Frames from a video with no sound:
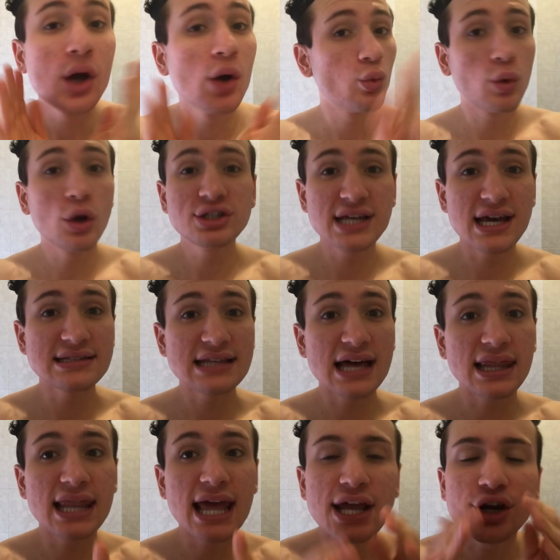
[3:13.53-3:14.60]
We'll test
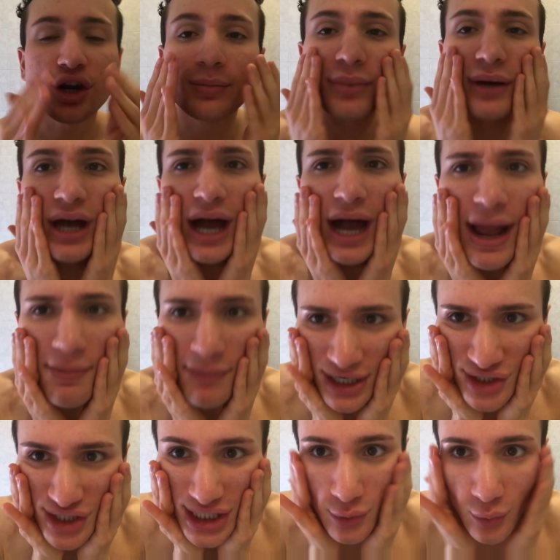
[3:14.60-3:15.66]
that later, but I'm
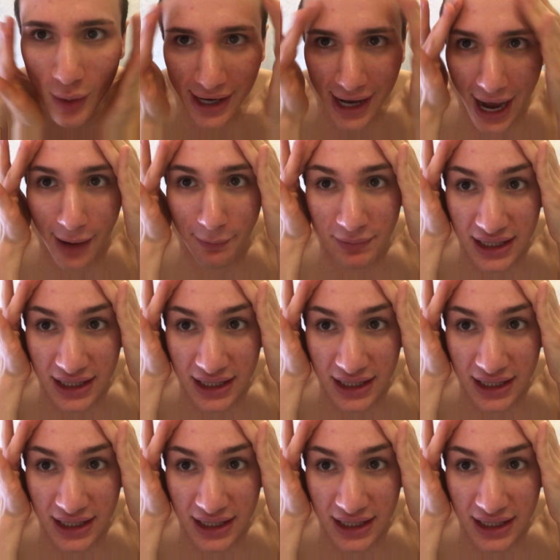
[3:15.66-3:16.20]
actually quite happy.